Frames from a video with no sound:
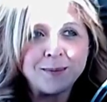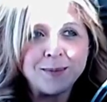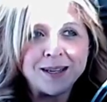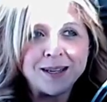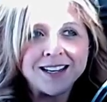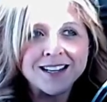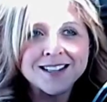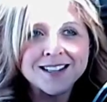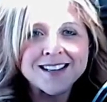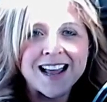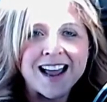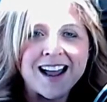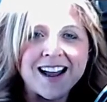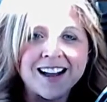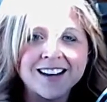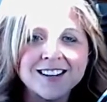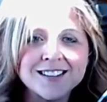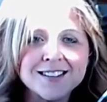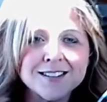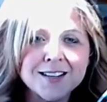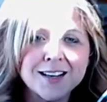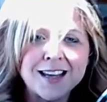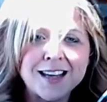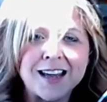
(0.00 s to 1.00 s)
because
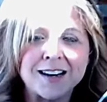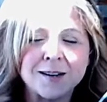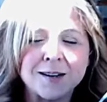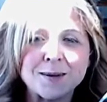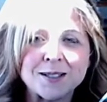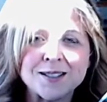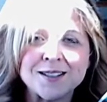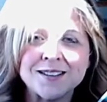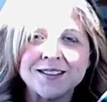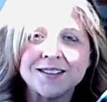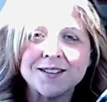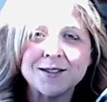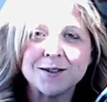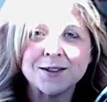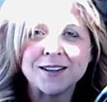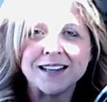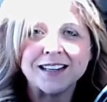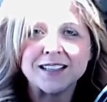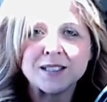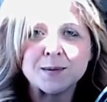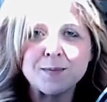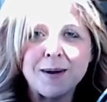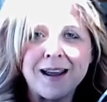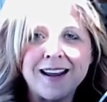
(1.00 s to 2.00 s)
as the cannabis
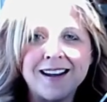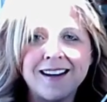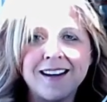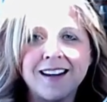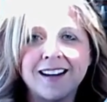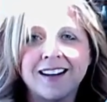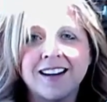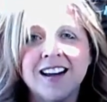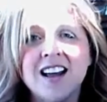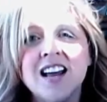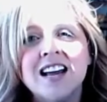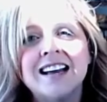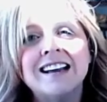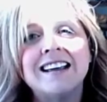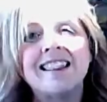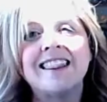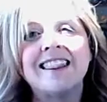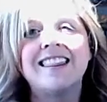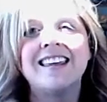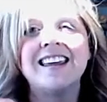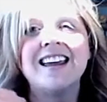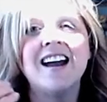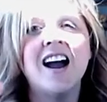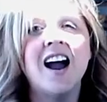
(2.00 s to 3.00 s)
industry is paying
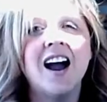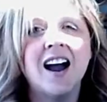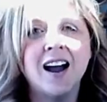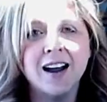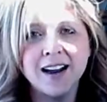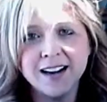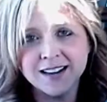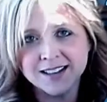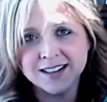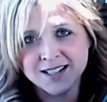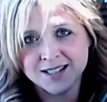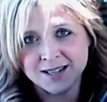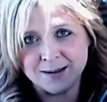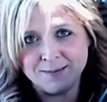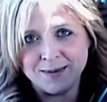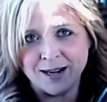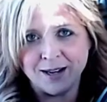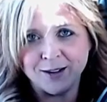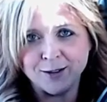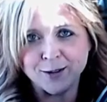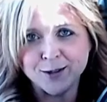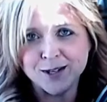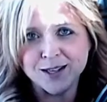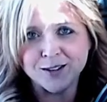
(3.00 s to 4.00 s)
the highest
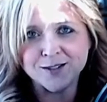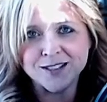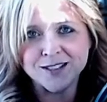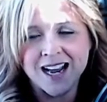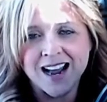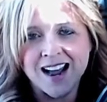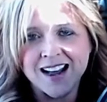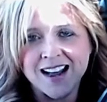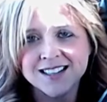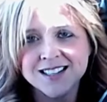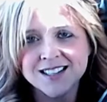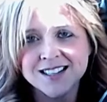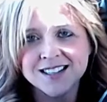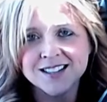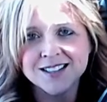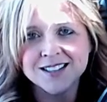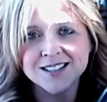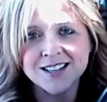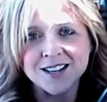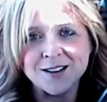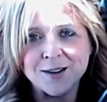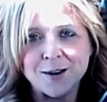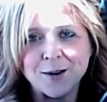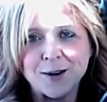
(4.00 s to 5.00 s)
amount of
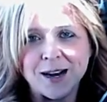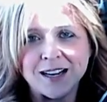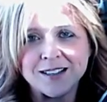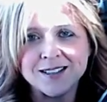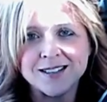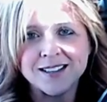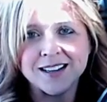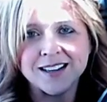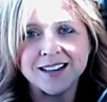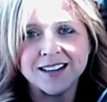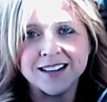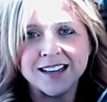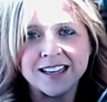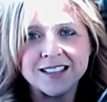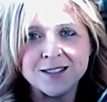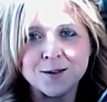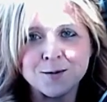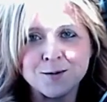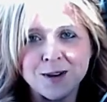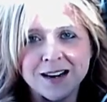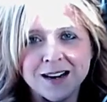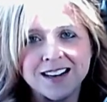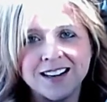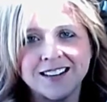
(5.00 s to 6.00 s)
taxes, as
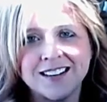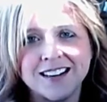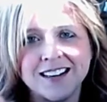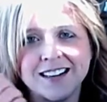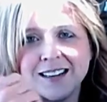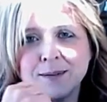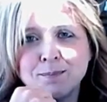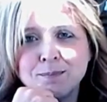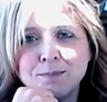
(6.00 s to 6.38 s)
a regulated